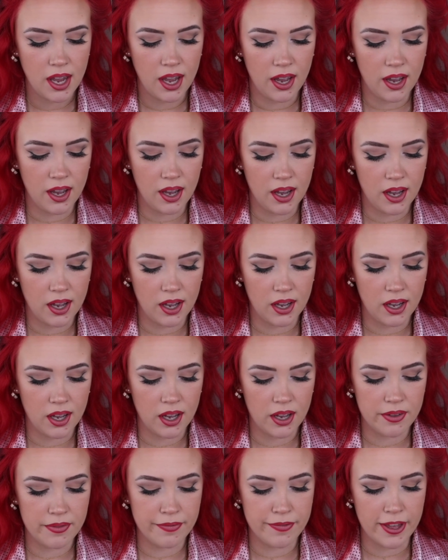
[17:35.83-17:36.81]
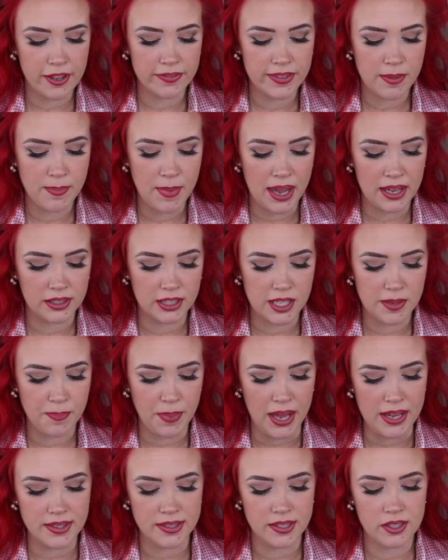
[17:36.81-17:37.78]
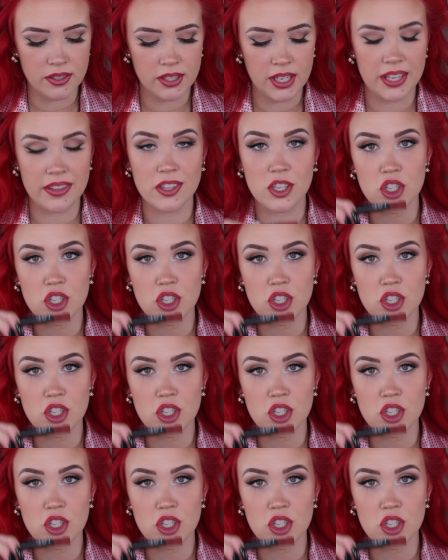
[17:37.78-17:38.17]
Velvet Matte Lip Pencil in